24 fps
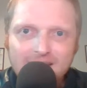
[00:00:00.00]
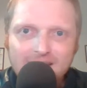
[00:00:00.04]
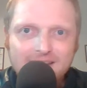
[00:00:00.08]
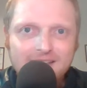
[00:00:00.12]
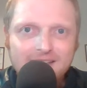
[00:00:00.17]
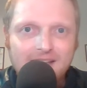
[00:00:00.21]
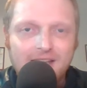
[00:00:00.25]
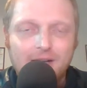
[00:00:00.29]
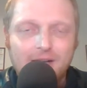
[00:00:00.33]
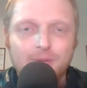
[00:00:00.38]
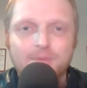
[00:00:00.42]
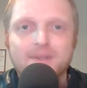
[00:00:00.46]

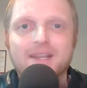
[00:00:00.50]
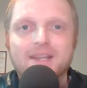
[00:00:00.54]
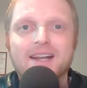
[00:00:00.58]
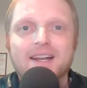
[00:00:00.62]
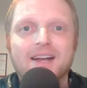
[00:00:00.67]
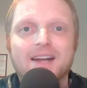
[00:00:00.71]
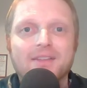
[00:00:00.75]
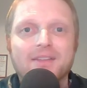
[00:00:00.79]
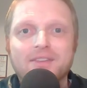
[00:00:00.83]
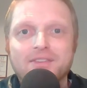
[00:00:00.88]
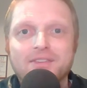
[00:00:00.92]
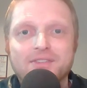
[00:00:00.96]
help get
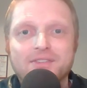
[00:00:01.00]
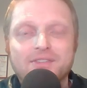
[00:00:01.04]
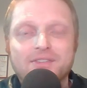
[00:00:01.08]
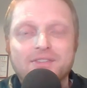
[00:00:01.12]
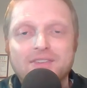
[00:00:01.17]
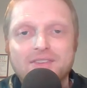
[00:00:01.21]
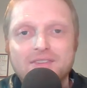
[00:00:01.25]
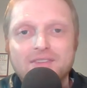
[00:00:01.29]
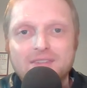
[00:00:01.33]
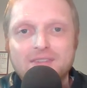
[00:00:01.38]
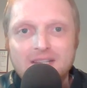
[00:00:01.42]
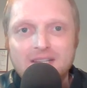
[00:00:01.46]
out of this
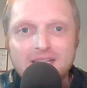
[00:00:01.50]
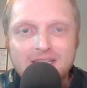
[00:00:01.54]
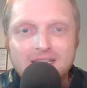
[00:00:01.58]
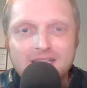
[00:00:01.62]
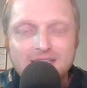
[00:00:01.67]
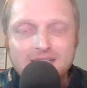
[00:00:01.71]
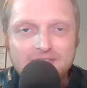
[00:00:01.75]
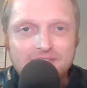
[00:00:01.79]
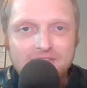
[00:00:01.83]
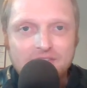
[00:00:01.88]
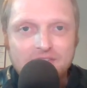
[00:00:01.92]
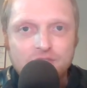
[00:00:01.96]

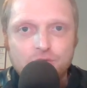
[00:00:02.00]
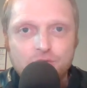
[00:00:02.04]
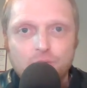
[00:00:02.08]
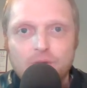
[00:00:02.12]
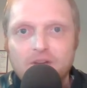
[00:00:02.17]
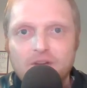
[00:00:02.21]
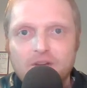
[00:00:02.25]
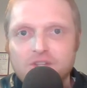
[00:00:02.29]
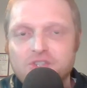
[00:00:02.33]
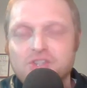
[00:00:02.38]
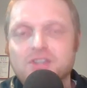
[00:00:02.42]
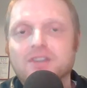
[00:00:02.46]

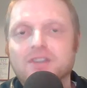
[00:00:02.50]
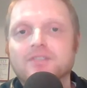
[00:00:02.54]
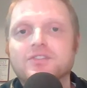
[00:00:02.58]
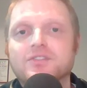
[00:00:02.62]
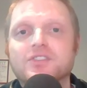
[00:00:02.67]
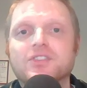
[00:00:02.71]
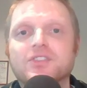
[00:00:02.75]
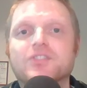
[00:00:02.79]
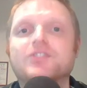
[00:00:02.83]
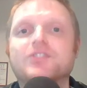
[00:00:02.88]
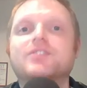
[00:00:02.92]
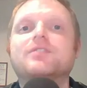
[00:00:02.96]
situation of
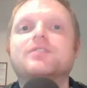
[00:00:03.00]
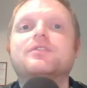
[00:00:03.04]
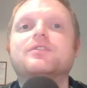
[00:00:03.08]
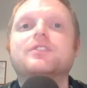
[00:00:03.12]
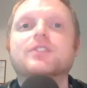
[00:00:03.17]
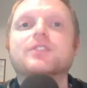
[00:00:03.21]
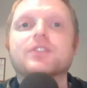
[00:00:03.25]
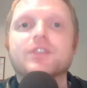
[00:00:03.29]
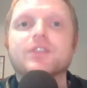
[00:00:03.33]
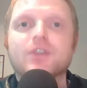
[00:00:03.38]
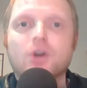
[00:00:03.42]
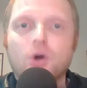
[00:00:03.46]
just
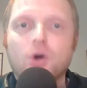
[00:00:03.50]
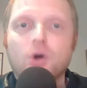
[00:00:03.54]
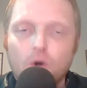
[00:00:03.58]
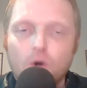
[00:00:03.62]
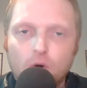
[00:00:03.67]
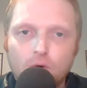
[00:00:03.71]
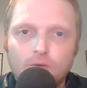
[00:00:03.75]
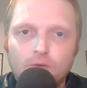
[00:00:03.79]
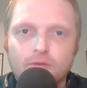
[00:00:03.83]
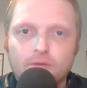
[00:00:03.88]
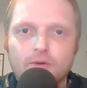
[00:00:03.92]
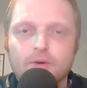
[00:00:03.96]
feeling
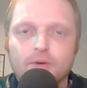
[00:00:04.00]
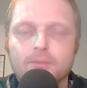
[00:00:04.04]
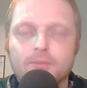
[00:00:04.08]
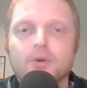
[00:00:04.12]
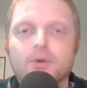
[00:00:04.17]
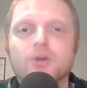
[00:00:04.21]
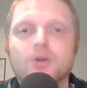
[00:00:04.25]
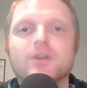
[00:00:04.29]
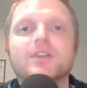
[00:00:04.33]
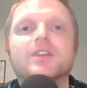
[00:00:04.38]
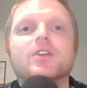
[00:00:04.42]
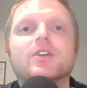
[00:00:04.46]

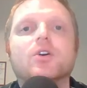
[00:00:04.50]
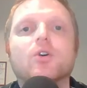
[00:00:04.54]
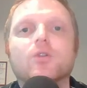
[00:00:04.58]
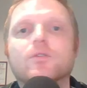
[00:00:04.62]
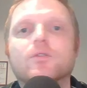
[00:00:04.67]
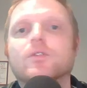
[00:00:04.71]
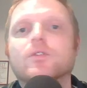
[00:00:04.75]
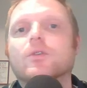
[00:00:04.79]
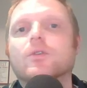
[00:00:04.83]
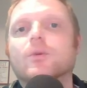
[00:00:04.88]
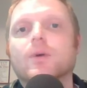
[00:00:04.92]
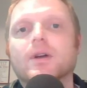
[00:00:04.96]
overburdened,
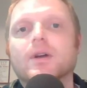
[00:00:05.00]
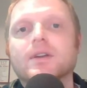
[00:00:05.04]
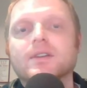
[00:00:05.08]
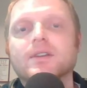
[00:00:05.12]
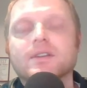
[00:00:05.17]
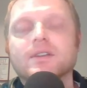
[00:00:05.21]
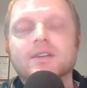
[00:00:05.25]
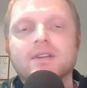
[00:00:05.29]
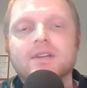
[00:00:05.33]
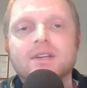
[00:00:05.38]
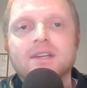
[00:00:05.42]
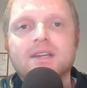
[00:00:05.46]

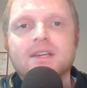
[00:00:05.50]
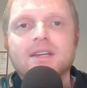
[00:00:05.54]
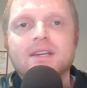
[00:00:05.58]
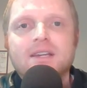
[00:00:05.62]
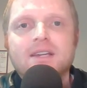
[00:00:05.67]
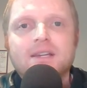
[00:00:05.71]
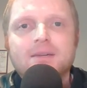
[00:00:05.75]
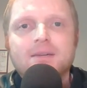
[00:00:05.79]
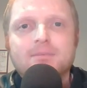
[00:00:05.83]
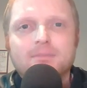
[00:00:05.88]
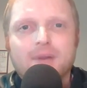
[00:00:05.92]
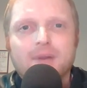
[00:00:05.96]
overrun
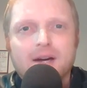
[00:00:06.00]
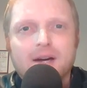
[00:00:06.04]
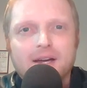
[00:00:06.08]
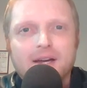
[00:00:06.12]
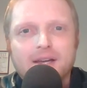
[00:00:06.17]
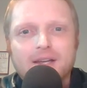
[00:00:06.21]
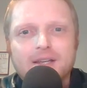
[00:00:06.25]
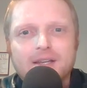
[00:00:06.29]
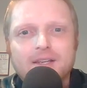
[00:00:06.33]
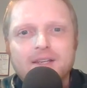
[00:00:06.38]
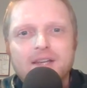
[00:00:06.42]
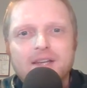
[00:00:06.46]

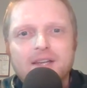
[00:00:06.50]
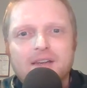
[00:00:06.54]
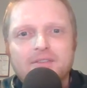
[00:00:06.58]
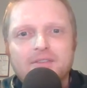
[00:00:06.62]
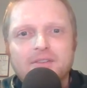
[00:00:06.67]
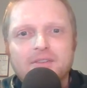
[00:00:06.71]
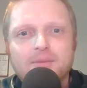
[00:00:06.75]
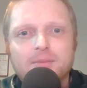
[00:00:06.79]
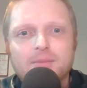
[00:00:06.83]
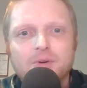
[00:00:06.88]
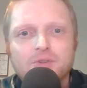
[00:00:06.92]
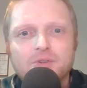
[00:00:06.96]
by
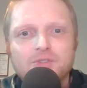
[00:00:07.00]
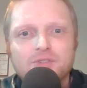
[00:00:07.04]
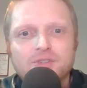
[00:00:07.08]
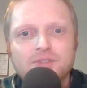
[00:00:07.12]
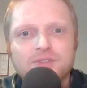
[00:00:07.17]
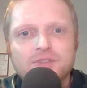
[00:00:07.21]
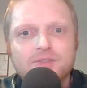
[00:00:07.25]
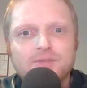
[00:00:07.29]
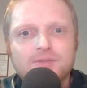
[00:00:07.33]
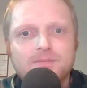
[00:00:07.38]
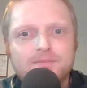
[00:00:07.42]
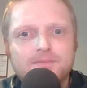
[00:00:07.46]
heavy
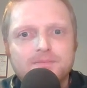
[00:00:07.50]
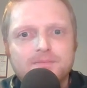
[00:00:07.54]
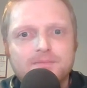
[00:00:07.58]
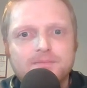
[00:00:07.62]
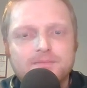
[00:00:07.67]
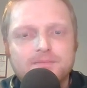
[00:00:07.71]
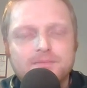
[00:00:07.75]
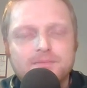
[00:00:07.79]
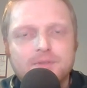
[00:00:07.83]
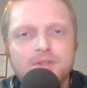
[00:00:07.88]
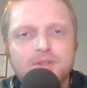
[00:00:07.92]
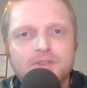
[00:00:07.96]
emotion?
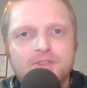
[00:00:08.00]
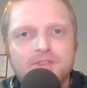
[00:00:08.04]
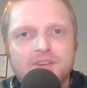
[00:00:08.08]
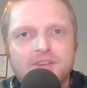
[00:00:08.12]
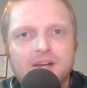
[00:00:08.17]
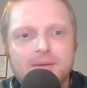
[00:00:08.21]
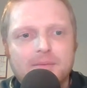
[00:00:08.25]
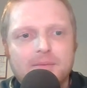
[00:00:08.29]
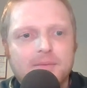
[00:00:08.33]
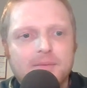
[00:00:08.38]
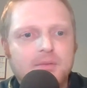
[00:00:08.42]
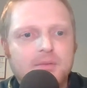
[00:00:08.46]
Please
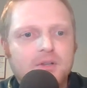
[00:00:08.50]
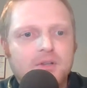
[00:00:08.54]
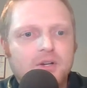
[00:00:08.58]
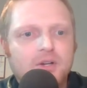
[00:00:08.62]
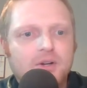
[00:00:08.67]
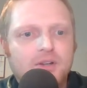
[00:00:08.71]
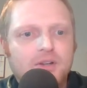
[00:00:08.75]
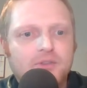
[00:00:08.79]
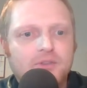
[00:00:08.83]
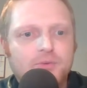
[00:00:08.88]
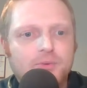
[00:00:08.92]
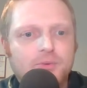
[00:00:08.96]
comment
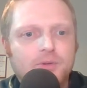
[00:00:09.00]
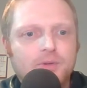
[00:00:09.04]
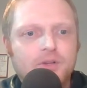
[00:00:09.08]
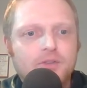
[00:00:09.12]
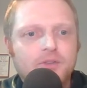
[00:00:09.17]
below as we go